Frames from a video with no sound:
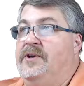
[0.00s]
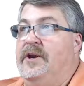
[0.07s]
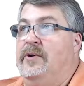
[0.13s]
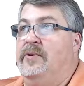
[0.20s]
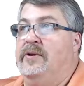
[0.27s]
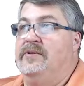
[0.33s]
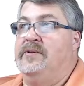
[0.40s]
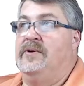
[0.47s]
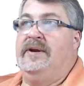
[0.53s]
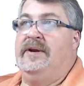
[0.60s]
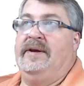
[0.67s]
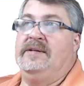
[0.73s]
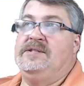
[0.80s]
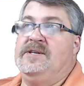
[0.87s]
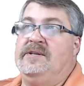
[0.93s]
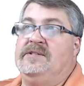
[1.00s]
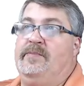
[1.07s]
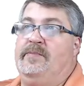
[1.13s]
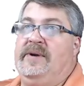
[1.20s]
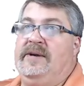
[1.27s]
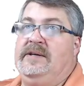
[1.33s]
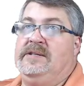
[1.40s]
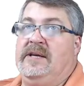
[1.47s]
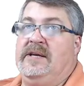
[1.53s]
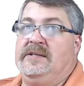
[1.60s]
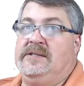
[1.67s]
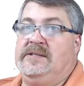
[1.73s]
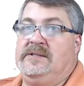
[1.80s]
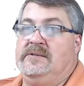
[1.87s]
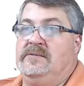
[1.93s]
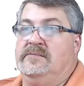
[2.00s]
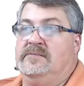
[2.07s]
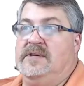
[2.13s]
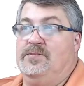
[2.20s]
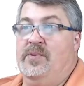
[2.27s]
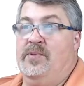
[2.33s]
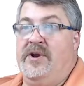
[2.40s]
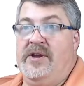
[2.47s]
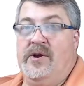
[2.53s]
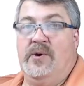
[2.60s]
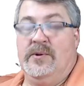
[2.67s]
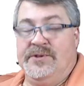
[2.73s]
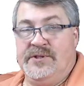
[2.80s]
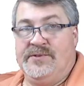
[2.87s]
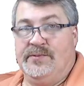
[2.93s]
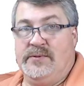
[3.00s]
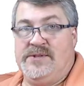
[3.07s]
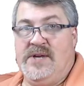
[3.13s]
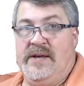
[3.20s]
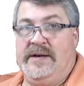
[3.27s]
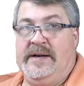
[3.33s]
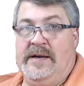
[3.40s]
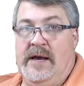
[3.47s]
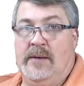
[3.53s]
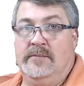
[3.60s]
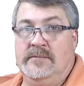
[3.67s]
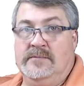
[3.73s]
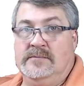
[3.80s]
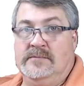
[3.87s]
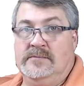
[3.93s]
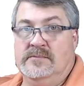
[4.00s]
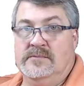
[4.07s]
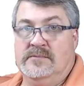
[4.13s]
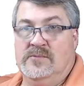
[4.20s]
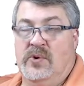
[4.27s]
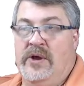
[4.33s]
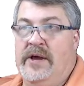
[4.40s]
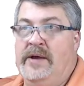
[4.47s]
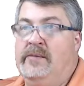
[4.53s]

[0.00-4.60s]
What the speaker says: at 39 cents a piece, that's pretty cool just for signing up. Okay,